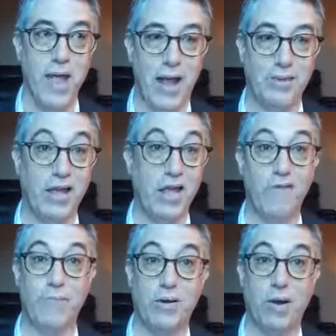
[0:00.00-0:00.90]
And they
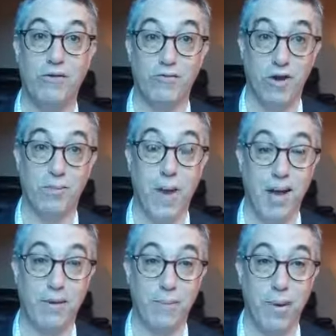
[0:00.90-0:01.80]
gave me great
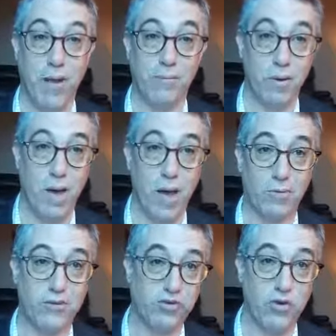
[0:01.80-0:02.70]
feedback about how
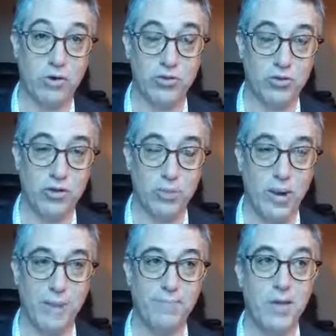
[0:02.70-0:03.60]
the structure should
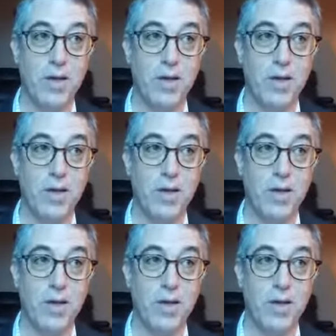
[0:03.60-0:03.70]
be.